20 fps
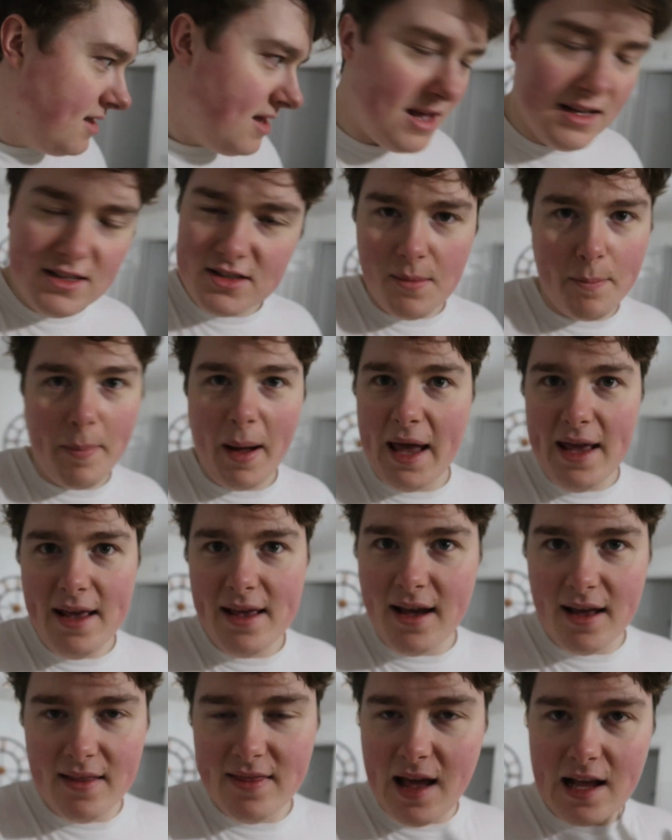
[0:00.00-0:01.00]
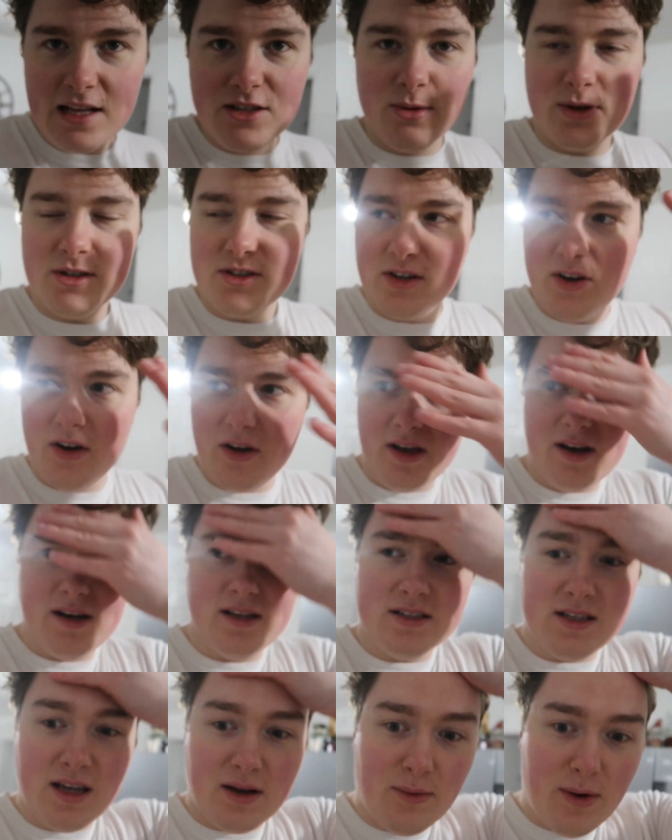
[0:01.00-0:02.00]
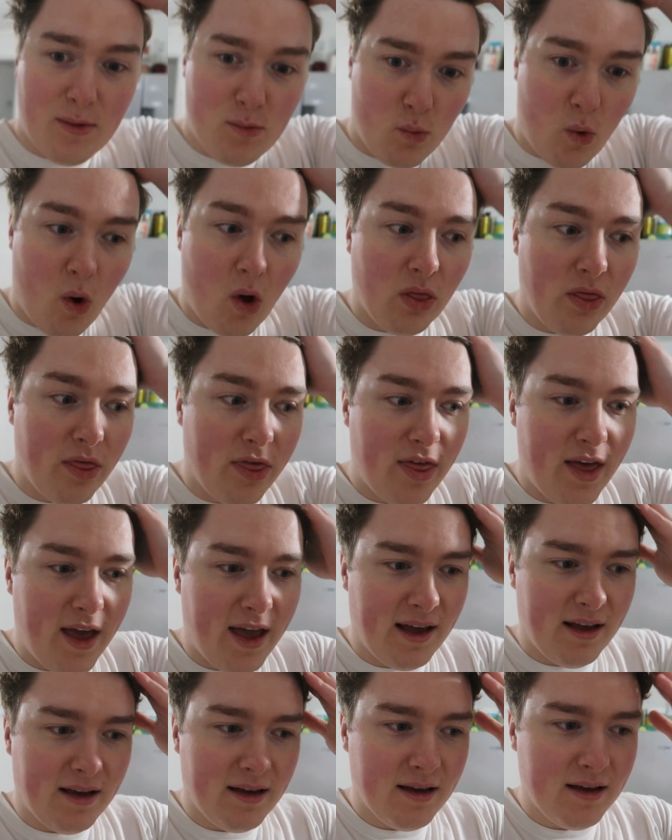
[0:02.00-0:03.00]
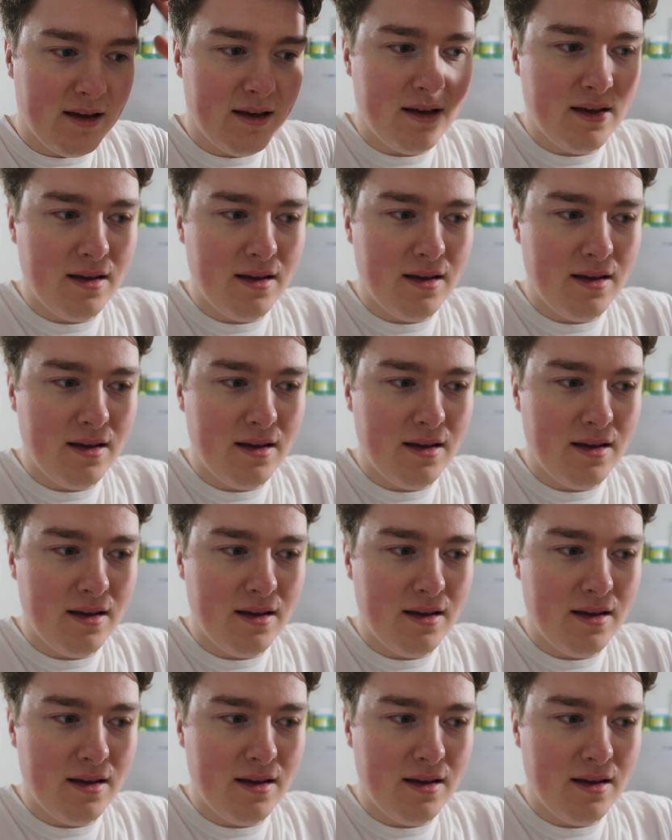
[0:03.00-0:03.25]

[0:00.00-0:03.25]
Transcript: it's the bike, and that's what's annoying, is like when one thing